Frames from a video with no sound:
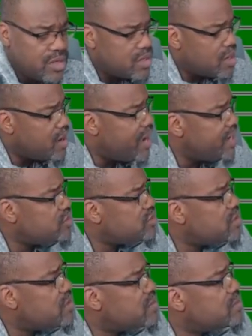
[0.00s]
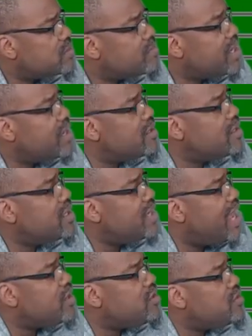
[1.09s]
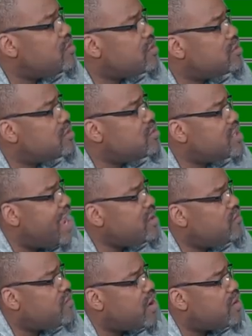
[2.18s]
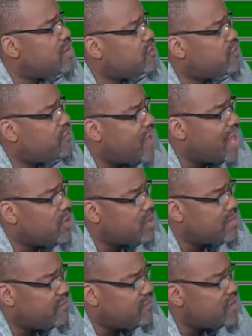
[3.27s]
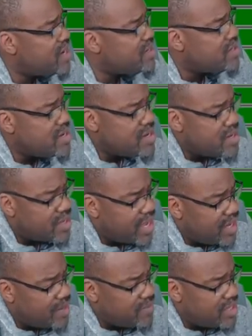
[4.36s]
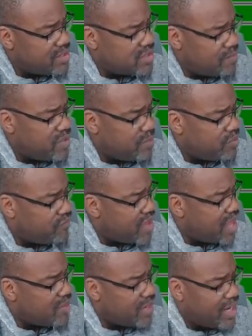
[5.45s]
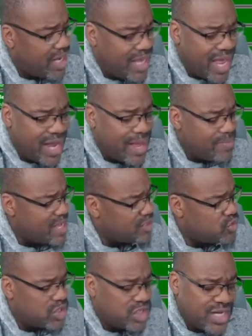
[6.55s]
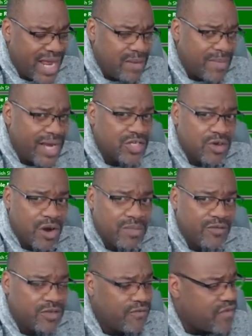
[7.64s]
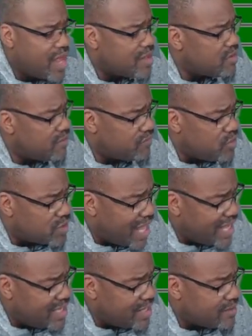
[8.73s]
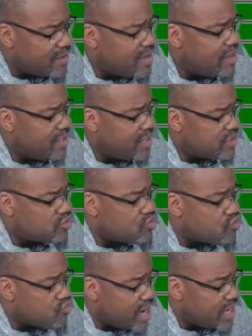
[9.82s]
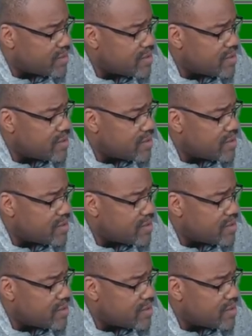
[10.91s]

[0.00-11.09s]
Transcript: All right, so, man, look at that. You, Luke, thank you very much for following, my friend. I am getting some people following, and again, I'm not twisting anybody's arm to follow. If you like it, that's great.